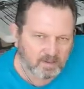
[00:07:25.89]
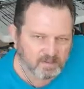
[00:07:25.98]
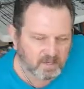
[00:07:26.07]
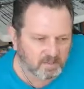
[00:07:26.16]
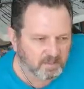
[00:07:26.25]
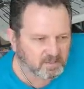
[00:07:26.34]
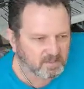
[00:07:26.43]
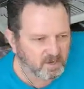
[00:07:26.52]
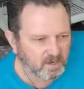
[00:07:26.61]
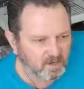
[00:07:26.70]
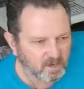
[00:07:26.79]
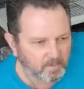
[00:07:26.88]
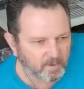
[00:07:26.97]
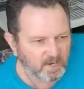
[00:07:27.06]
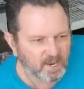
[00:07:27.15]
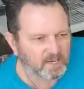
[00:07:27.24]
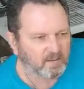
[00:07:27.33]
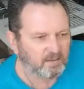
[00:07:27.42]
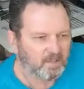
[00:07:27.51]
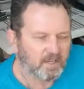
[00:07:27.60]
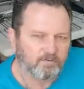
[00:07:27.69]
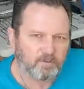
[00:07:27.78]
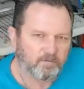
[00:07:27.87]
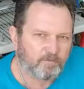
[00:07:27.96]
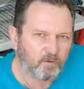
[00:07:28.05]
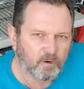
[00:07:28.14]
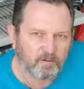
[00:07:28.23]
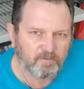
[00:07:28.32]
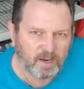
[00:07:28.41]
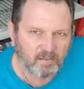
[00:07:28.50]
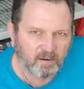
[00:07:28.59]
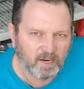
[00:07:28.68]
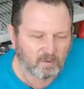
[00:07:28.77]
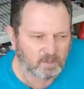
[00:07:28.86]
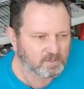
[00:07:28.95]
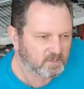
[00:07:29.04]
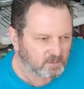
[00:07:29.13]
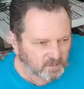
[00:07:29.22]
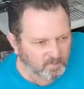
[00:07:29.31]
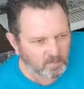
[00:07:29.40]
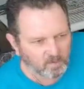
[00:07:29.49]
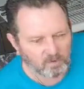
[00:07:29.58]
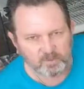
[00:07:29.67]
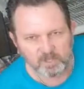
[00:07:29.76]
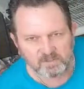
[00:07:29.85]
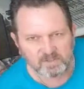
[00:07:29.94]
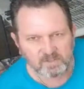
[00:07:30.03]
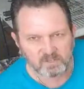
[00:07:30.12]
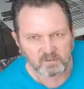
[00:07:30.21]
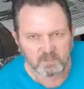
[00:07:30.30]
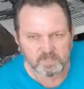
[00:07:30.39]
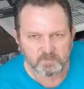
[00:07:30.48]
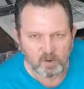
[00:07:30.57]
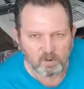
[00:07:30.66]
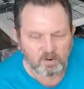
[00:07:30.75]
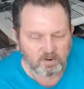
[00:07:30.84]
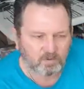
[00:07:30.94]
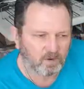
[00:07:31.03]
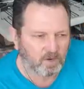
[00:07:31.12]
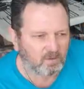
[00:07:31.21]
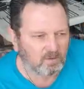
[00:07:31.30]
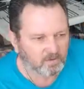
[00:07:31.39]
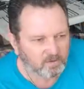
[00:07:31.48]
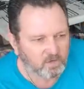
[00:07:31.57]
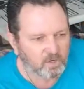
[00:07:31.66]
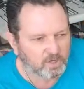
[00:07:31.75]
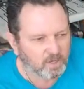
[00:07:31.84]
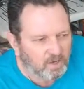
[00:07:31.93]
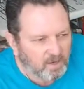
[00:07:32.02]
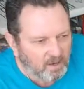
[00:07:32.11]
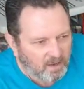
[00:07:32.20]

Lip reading: set this thing up and I could leave for 4 or 5 hours and come home and it's still cooking.